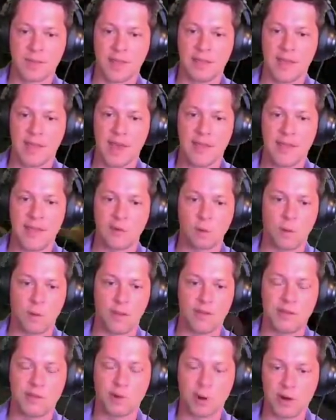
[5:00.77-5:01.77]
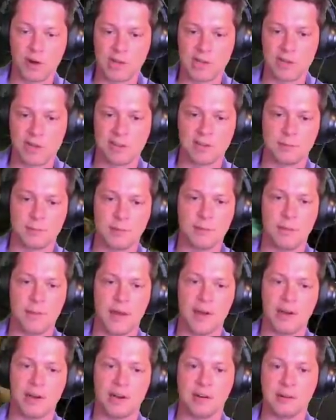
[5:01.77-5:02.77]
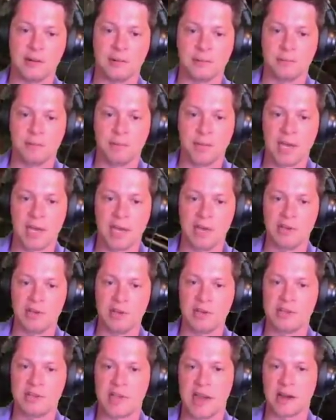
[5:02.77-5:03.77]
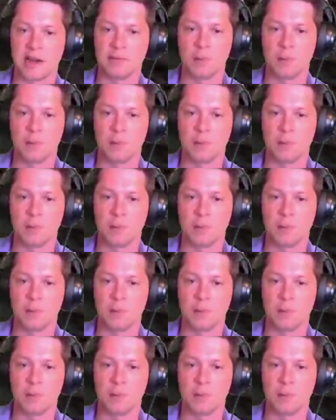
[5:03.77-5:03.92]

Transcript: then that's when the sword and shield is a bit better because you can stagger